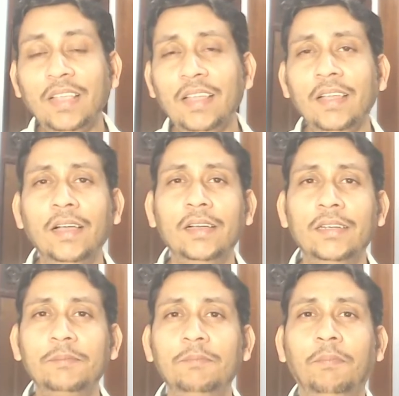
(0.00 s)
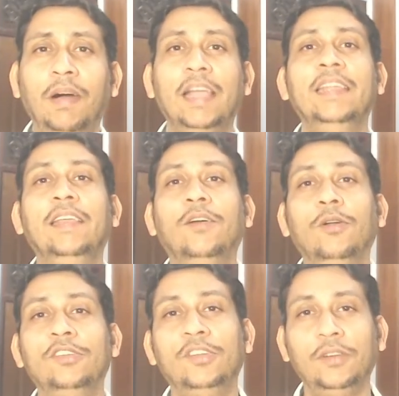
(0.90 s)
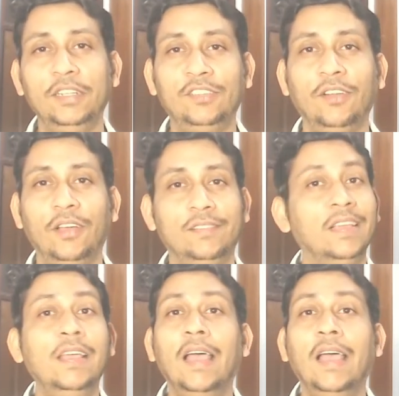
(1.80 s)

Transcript: buy the cold storage slots.